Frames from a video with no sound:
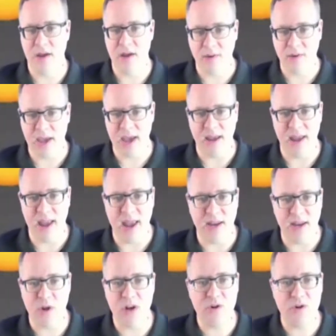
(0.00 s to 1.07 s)
Okay.
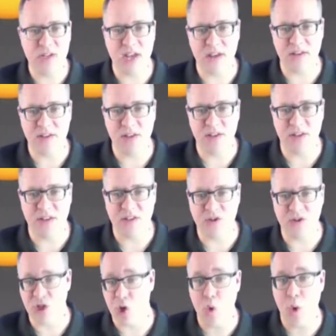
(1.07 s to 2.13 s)
Anyone who tells you that
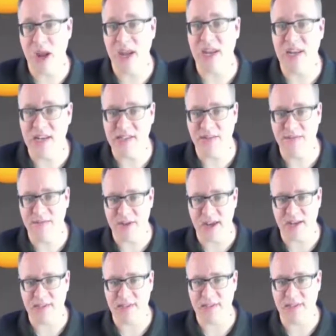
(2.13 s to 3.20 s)
there's a quick and easy
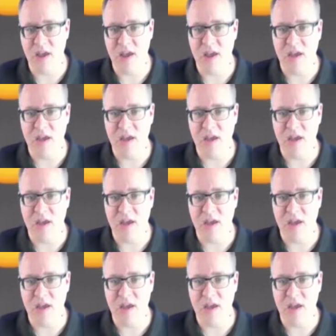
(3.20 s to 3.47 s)
fix